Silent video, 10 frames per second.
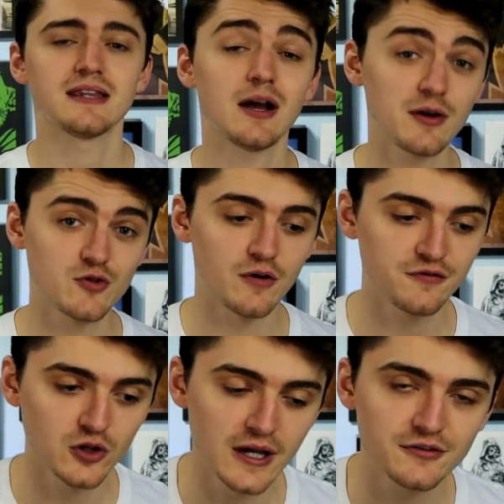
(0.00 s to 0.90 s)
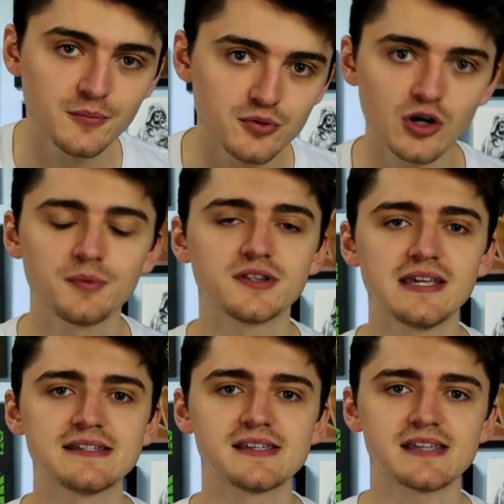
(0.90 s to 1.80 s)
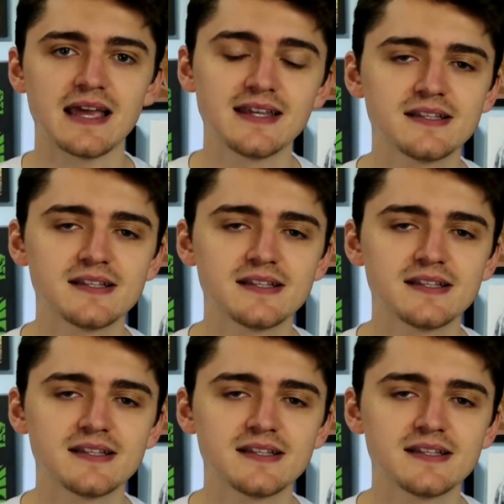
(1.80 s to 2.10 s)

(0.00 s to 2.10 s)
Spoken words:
Now, everyone, for like some proper teasers and